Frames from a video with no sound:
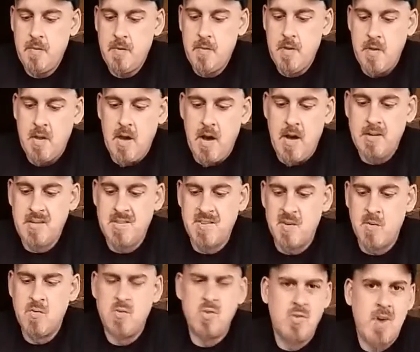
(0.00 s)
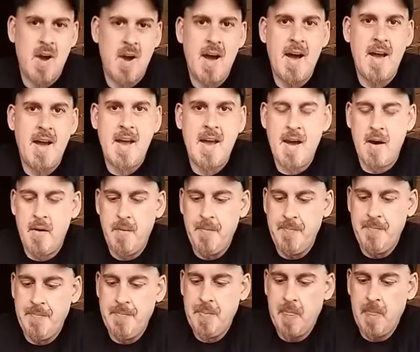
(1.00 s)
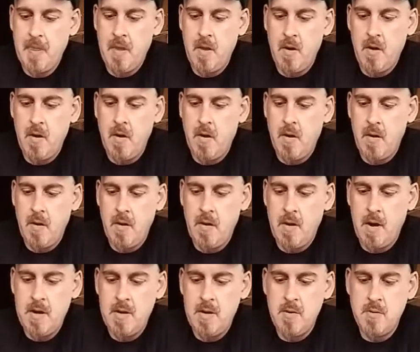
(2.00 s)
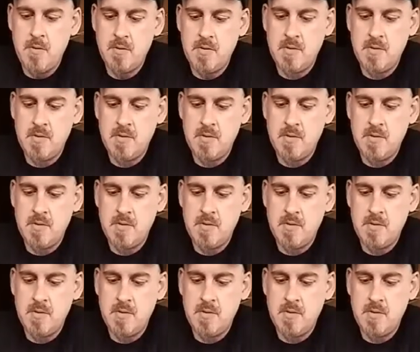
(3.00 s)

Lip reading: not so dried out. I use